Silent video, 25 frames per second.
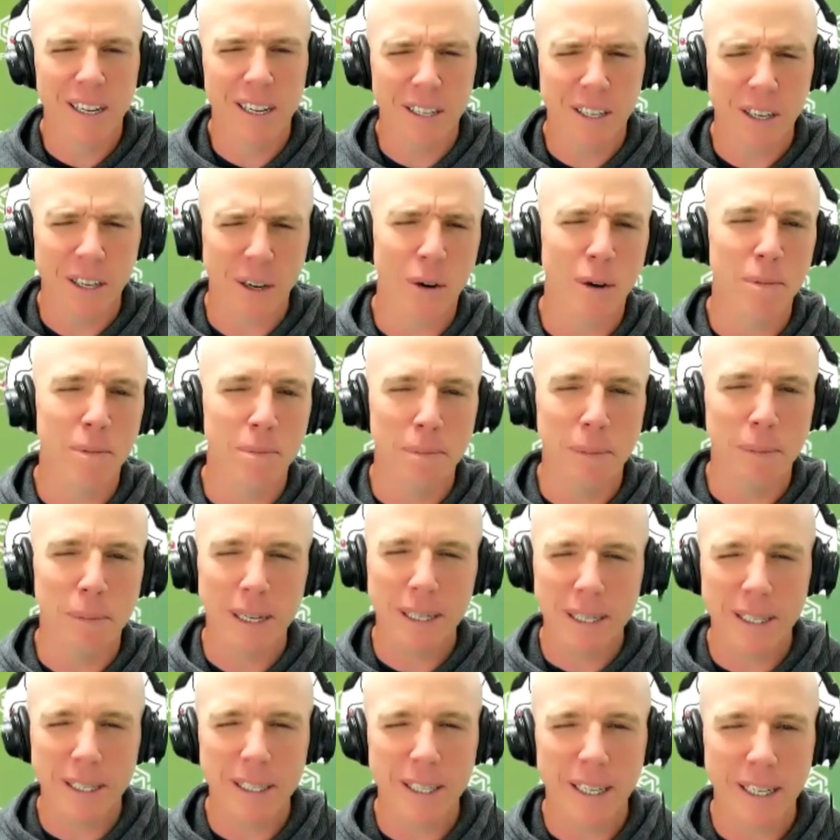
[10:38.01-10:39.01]
So I'm
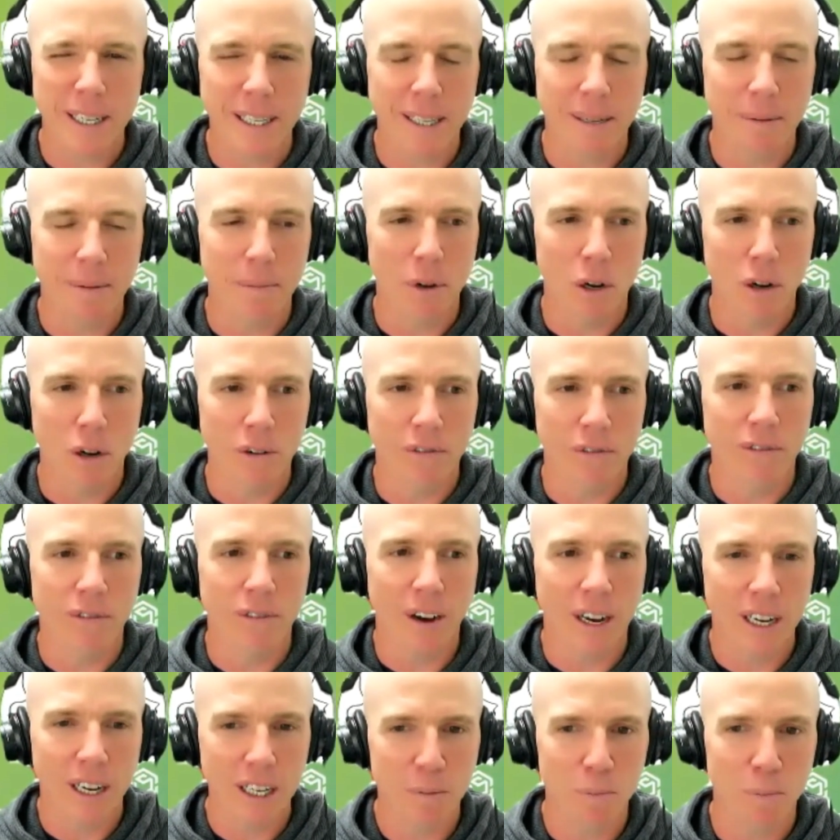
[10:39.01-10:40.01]
messaging them on
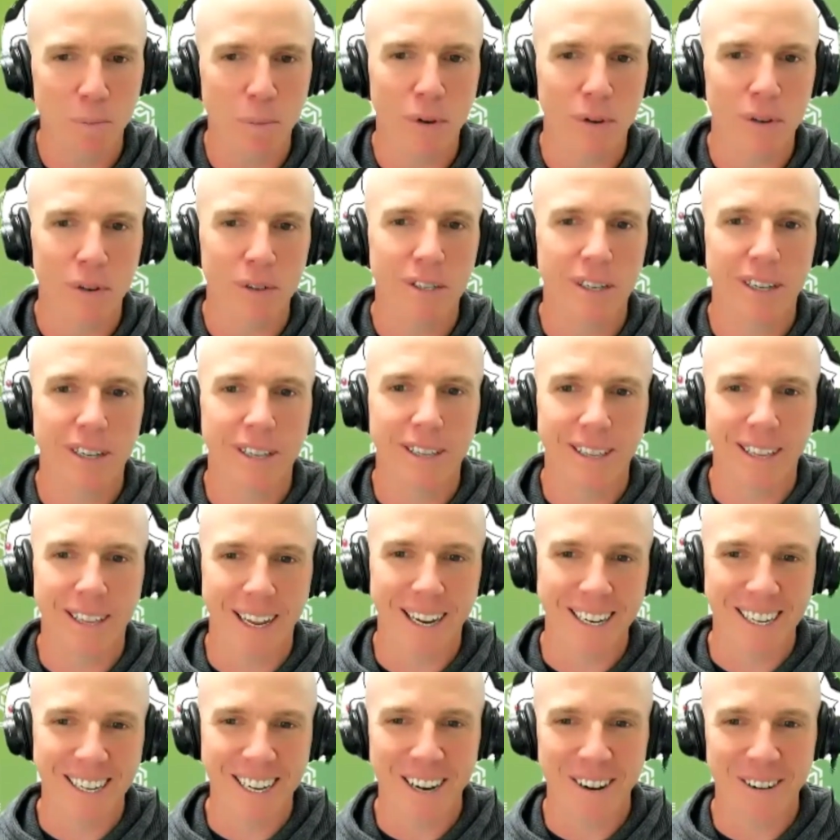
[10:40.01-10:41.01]
Facebook to
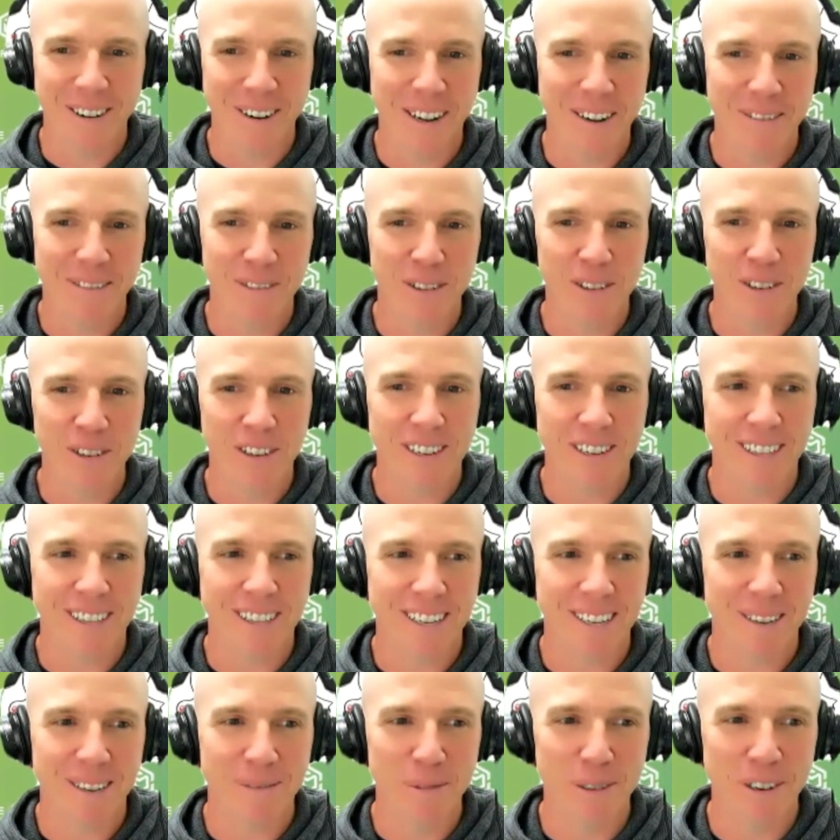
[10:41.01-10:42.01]
then go and have a look at
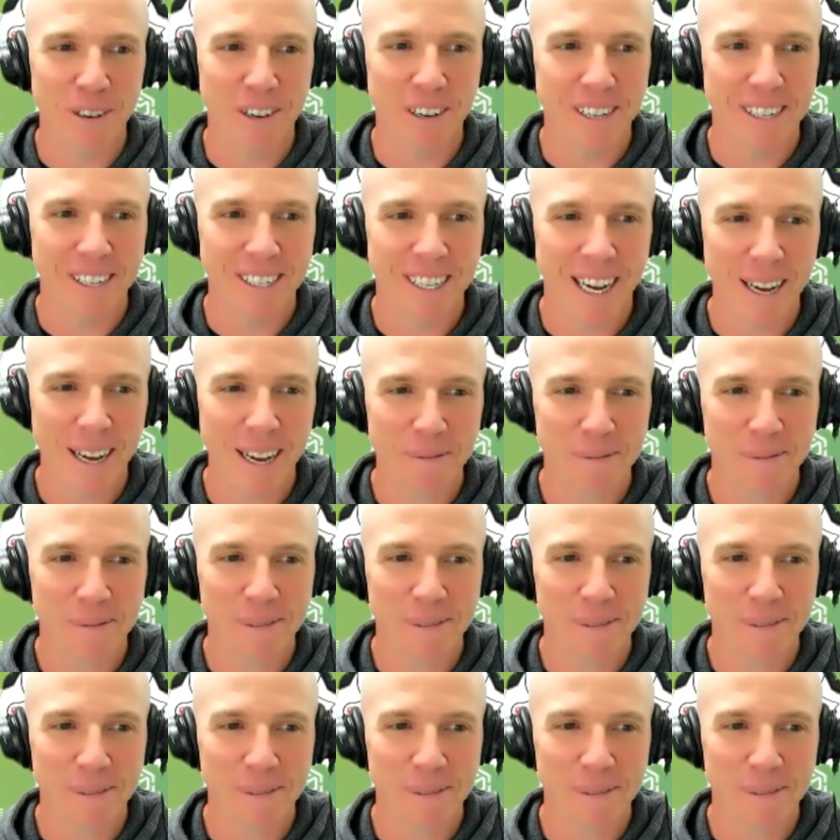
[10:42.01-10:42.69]
the communities app.